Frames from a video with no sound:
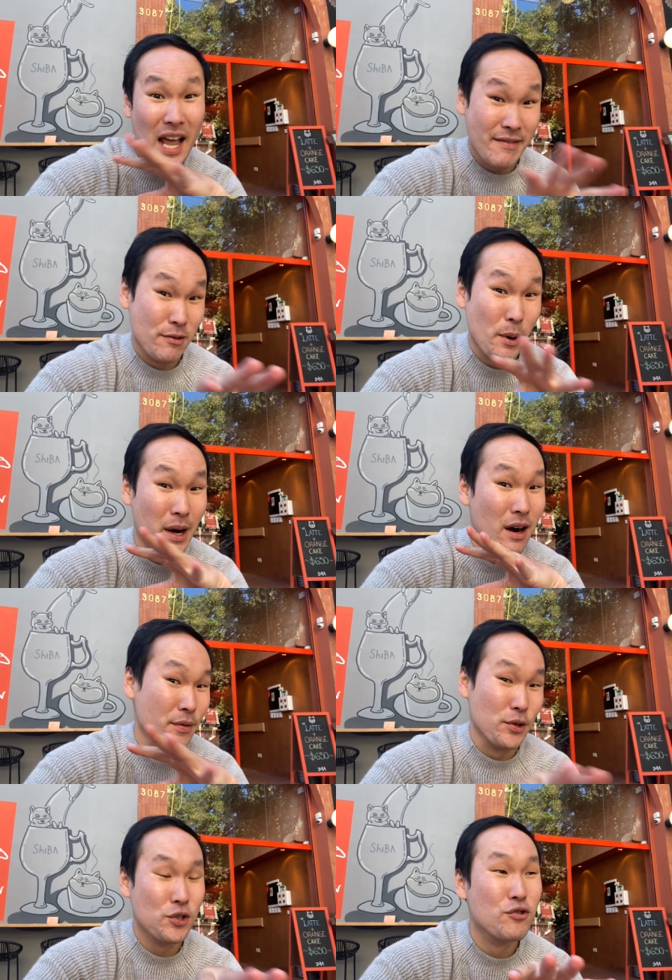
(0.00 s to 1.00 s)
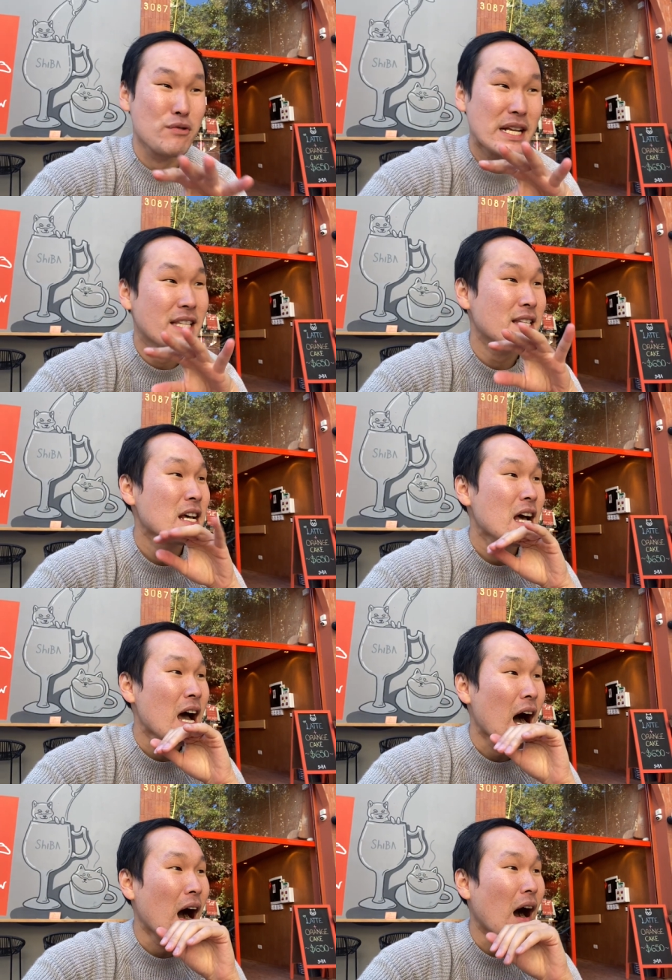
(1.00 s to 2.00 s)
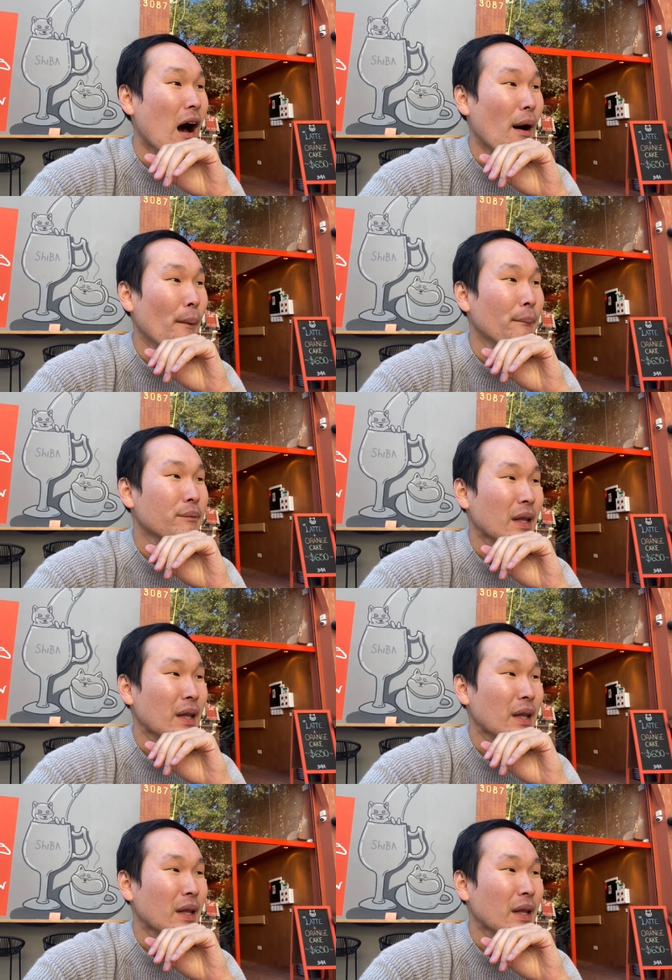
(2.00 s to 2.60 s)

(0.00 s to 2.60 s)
everywhere on the streets, um,